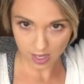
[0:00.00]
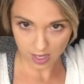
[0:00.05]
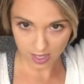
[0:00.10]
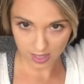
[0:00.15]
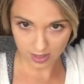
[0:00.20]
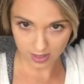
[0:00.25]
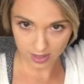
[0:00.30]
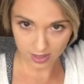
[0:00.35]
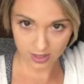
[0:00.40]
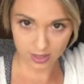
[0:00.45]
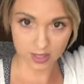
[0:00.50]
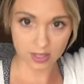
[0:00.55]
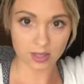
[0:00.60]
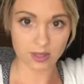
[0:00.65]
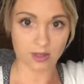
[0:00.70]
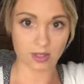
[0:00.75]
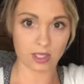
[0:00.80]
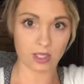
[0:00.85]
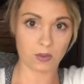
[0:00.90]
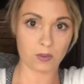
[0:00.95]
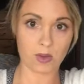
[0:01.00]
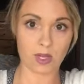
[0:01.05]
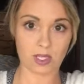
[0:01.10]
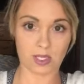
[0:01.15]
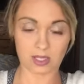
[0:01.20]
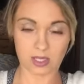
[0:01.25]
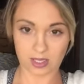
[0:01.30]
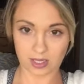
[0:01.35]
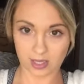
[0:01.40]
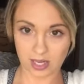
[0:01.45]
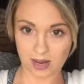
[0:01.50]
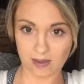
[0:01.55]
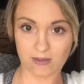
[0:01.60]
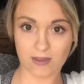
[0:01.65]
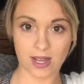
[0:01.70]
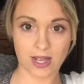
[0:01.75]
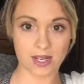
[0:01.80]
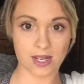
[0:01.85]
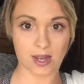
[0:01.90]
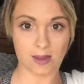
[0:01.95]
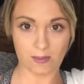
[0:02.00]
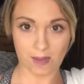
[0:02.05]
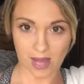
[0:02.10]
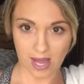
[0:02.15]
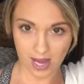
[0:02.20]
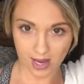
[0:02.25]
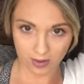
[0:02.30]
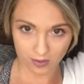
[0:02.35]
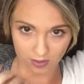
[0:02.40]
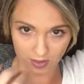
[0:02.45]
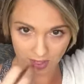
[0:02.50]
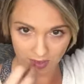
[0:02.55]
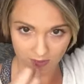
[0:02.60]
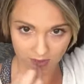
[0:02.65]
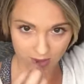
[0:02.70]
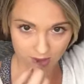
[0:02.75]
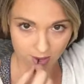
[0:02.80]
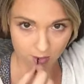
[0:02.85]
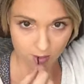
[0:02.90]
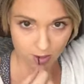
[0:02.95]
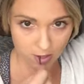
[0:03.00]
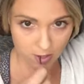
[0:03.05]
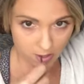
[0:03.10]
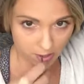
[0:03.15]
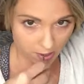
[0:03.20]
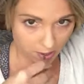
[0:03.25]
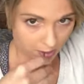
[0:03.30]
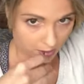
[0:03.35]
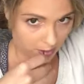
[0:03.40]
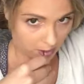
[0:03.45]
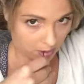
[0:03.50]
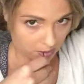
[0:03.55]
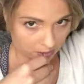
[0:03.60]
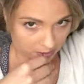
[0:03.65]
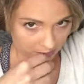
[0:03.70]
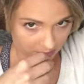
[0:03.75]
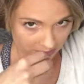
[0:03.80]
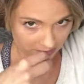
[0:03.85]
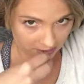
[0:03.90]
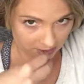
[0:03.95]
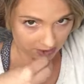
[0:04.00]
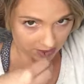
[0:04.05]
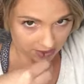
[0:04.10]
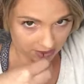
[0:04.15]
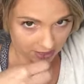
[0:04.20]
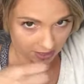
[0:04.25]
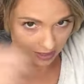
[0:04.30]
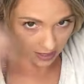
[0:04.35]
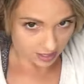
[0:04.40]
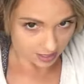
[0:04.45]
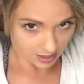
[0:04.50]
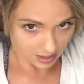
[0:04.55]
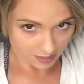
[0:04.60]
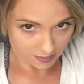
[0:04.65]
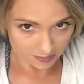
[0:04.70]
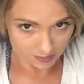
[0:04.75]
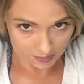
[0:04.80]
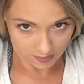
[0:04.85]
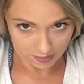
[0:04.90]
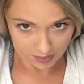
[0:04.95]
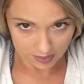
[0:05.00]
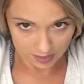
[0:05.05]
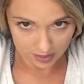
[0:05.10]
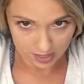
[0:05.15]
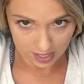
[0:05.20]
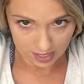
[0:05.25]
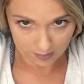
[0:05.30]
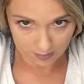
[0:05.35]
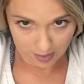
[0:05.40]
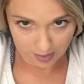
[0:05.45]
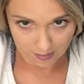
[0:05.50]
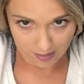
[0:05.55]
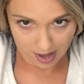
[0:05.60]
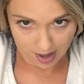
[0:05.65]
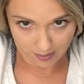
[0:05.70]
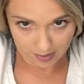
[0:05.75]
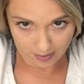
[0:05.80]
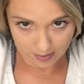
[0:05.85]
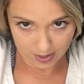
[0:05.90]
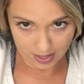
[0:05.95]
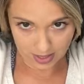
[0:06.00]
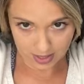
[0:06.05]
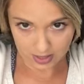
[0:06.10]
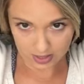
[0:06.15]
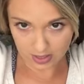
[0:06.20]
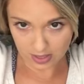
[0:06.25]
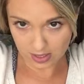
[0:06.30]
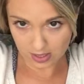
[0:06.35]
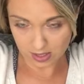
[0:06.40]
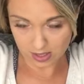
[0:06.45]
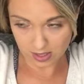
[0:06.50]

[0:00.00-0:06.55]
And this wants to stay fanned up. I don't leave it that way. I take my bobby pins